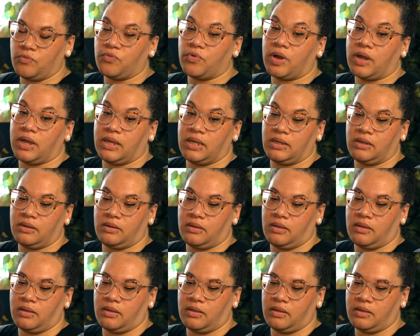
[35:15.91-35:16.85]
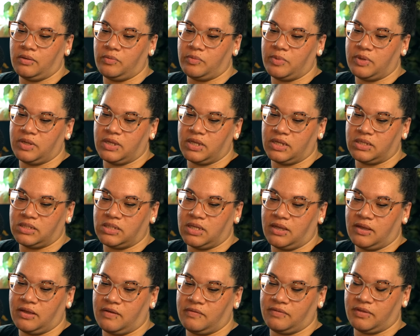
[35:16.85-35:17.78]
Right. Uh, it would be nice to
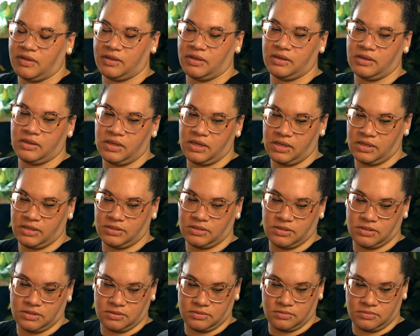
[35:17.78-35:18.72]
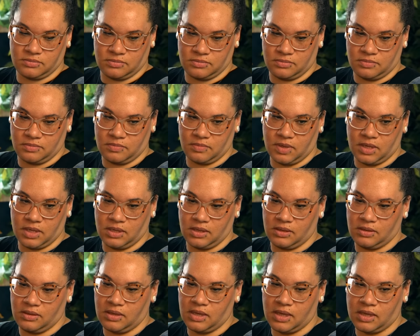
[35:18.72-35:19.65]
have that in case my
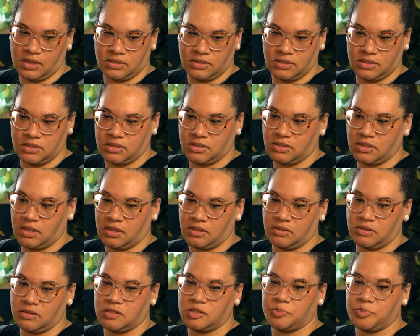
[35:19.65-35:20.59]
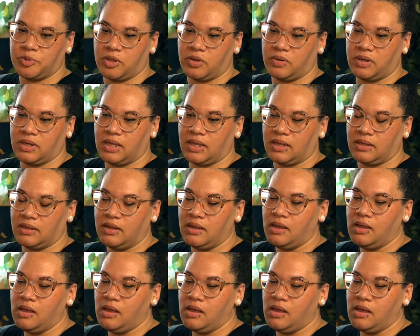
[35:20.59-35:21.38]
cats decide to explode again.